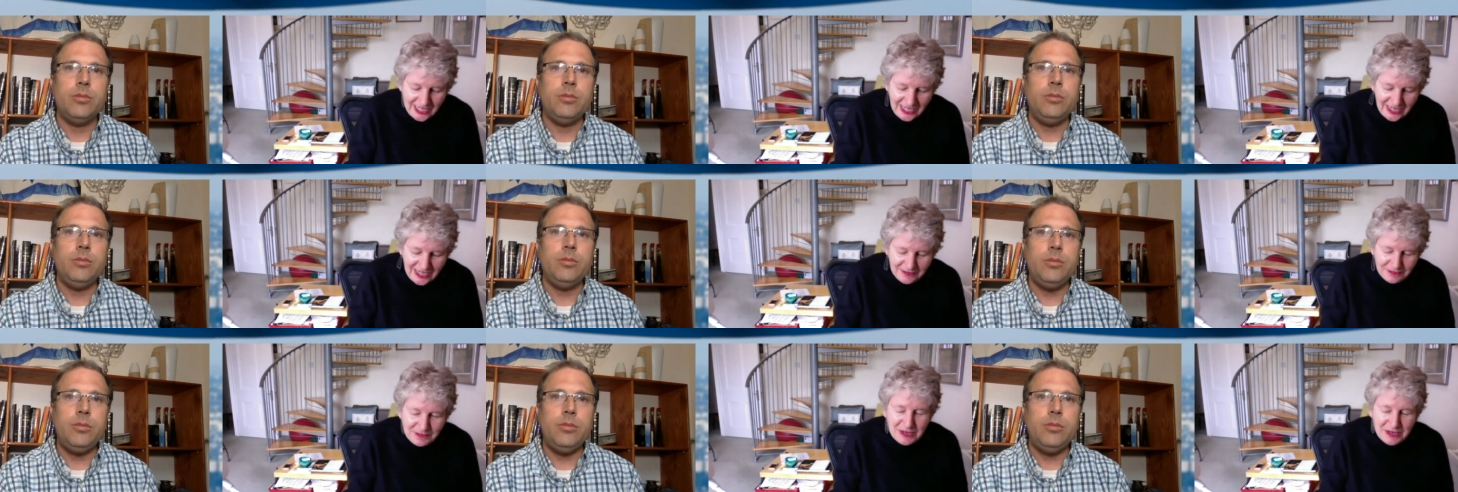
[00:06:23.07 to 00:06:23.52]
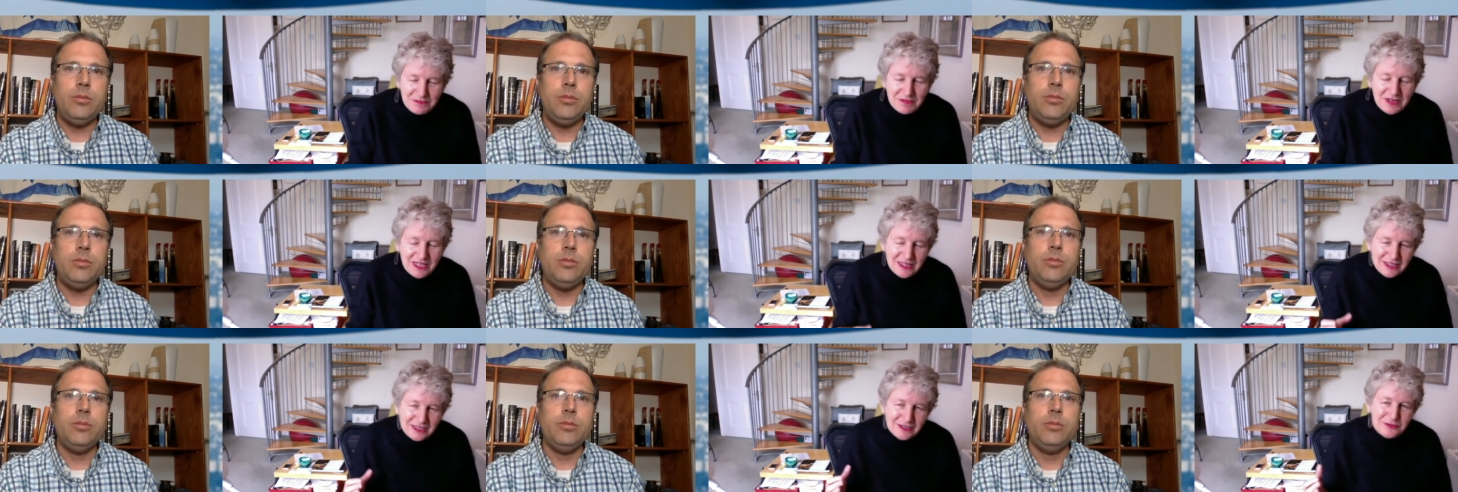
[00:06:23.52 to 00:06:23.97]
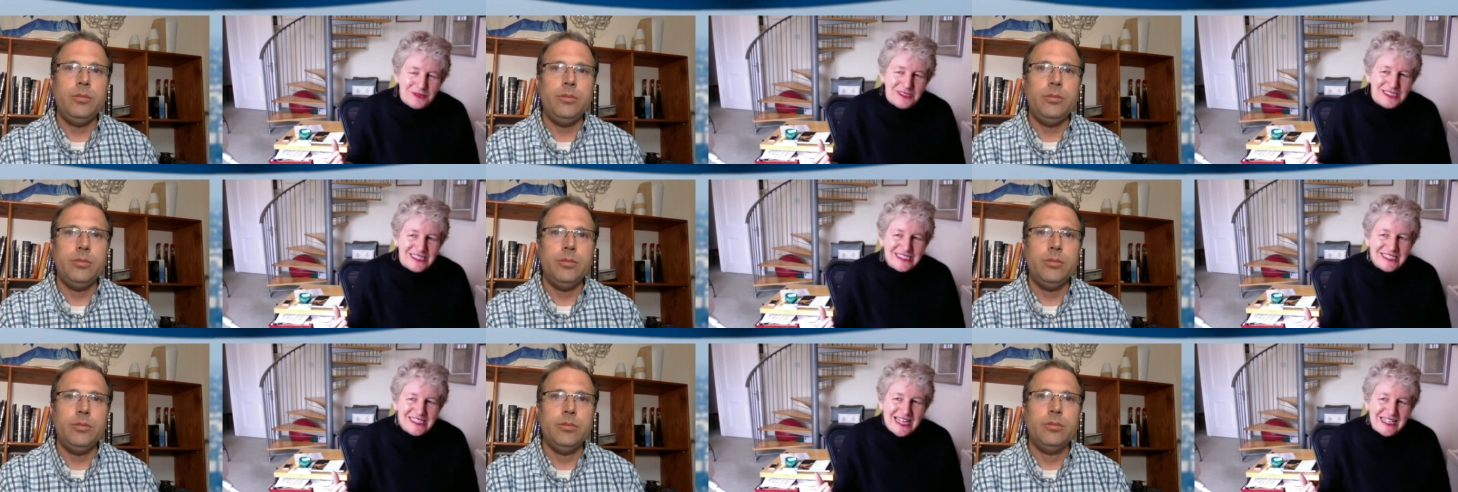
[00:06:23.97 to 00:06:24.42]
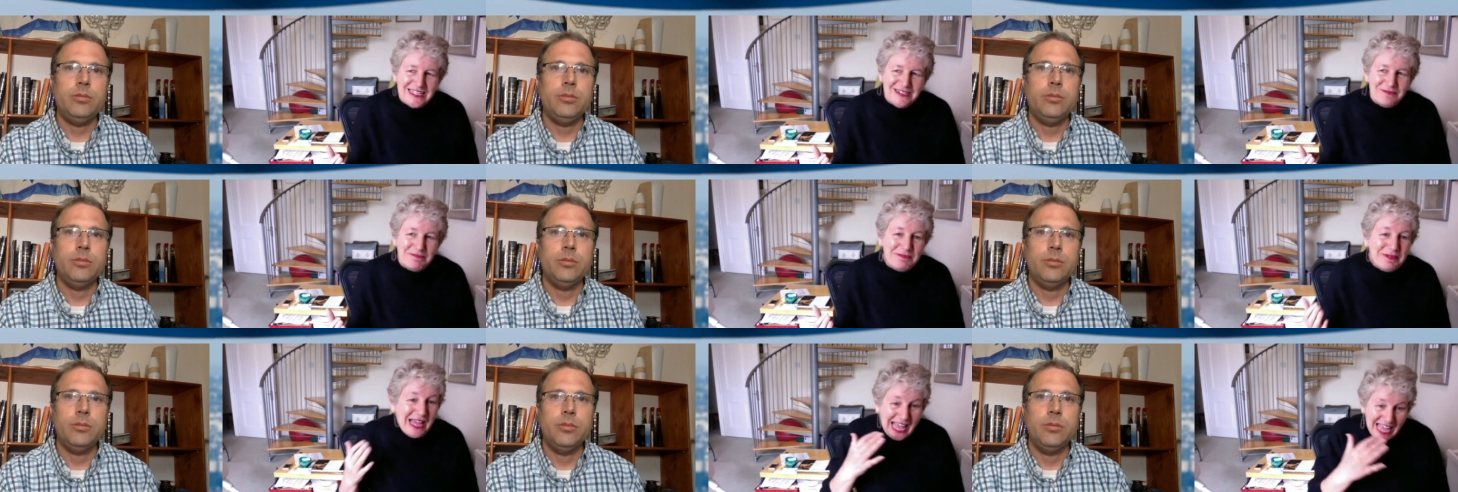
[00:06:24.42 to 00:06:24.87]
Speaker 1: And my mother was
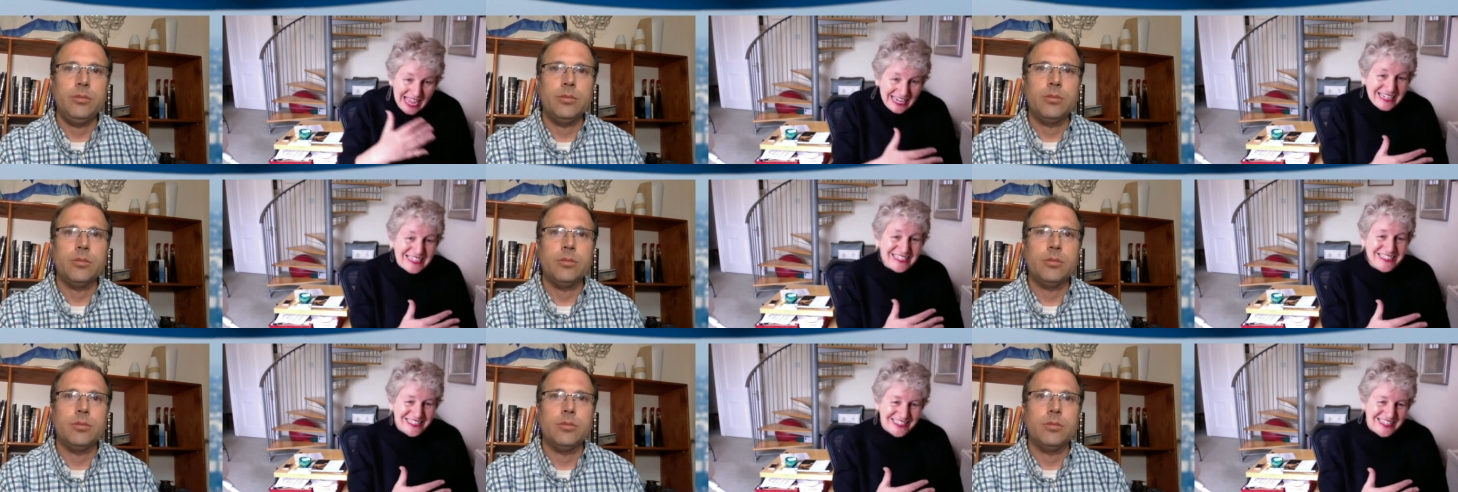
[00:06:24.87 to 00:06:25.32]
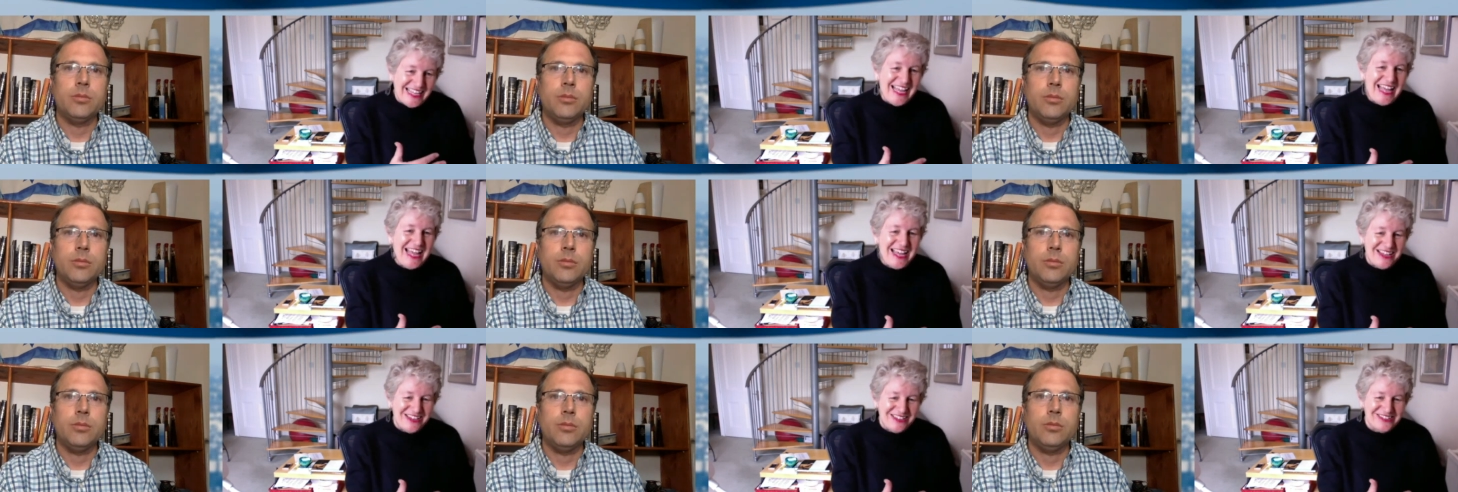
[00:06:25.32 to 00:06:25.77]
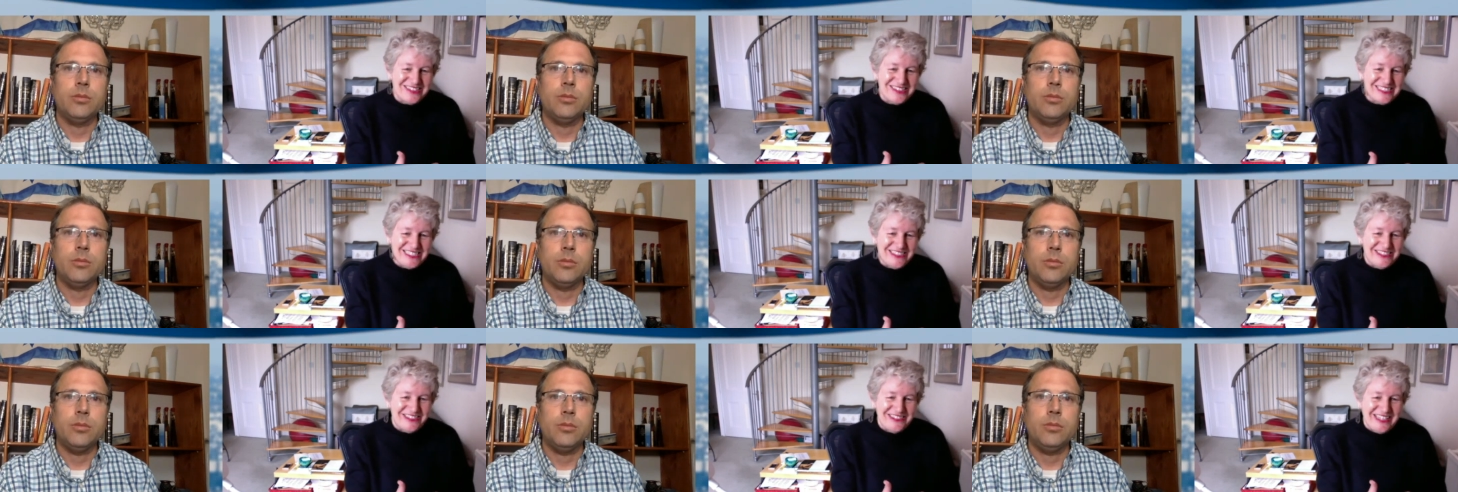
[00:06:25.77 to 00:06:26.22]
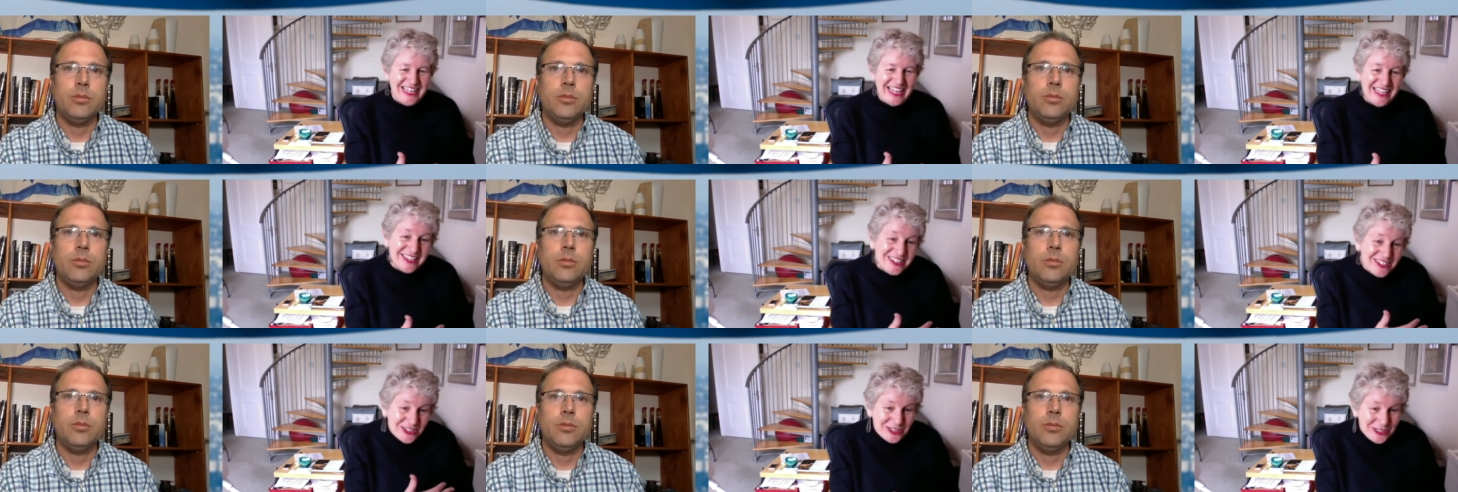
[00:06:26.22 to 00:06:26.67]
sent back to the house to
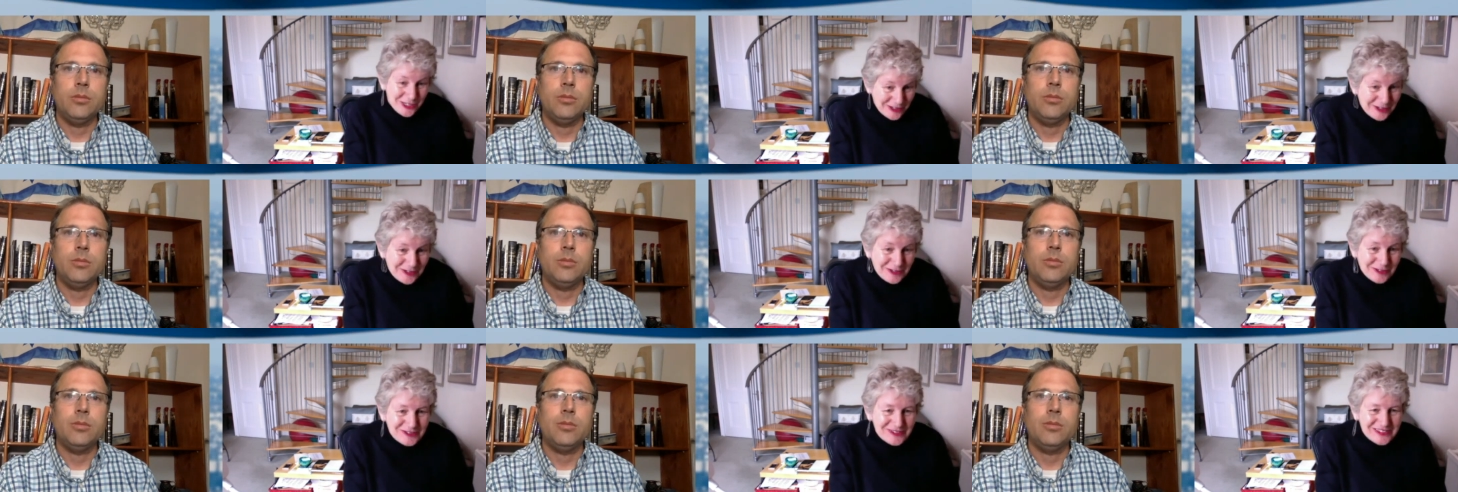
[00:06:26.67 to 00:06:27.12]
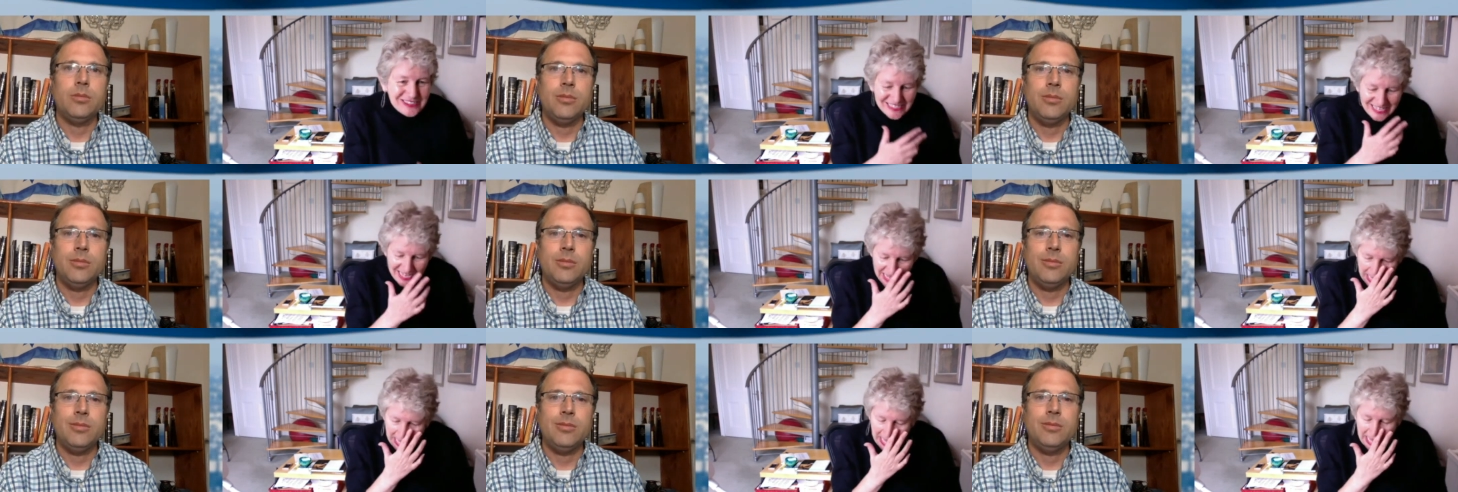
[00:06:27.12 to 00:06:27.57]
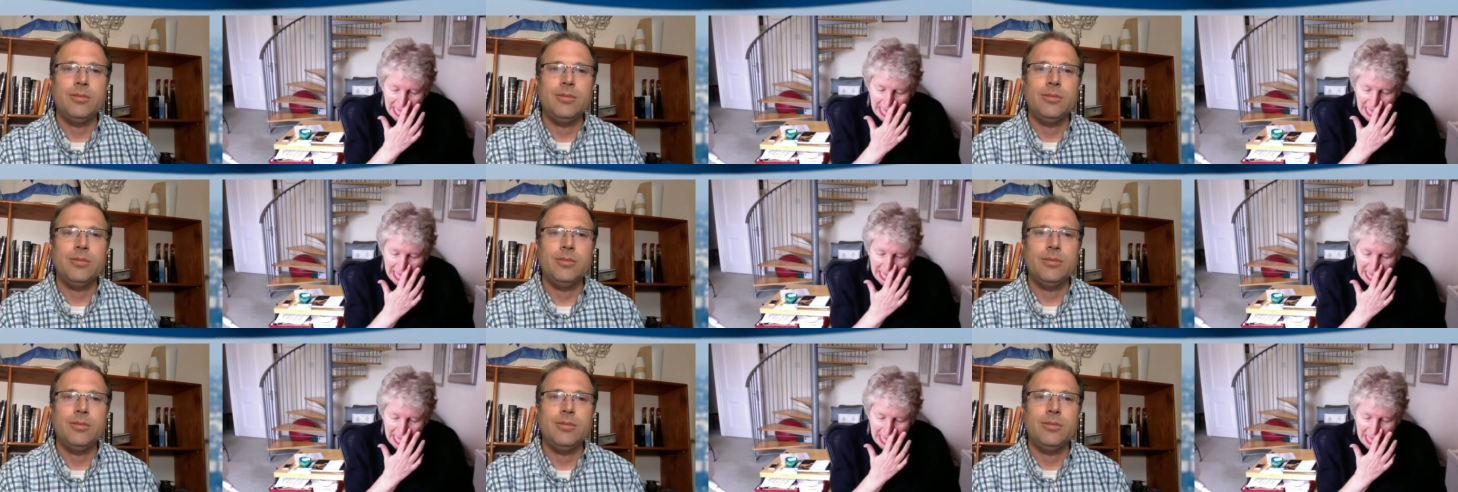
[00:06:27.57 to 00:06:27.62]
get the shoes.